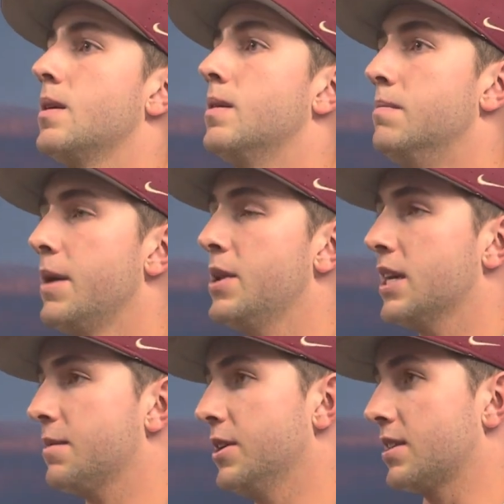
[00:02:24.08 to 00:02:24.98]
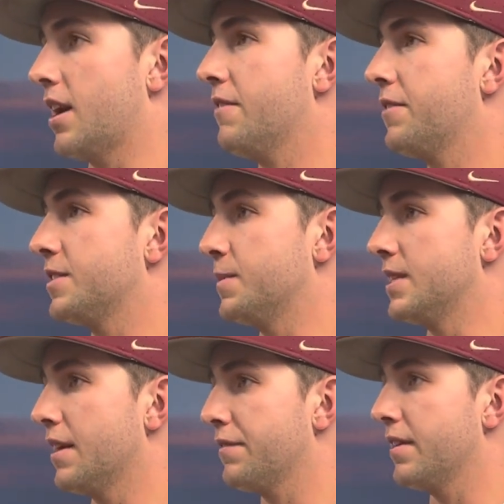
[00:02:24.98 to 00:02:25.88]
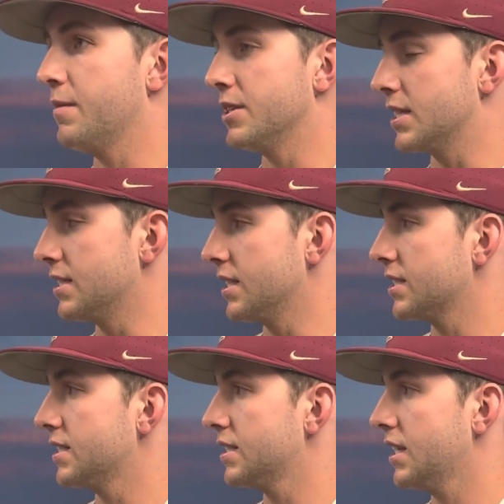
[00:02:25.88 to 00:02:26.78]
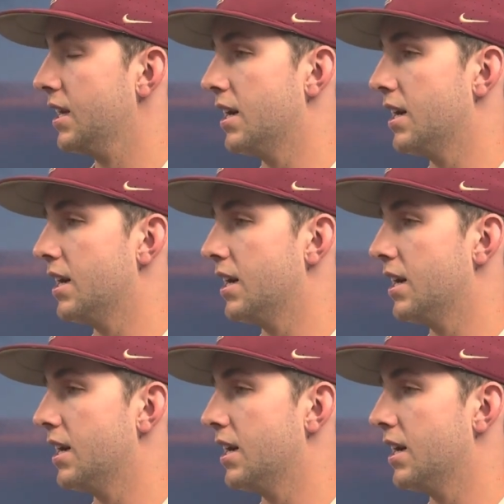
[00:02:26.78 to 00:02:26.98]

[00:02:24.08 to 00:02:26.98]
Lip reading: Maybe not the most confidence, but definitely the most consistency.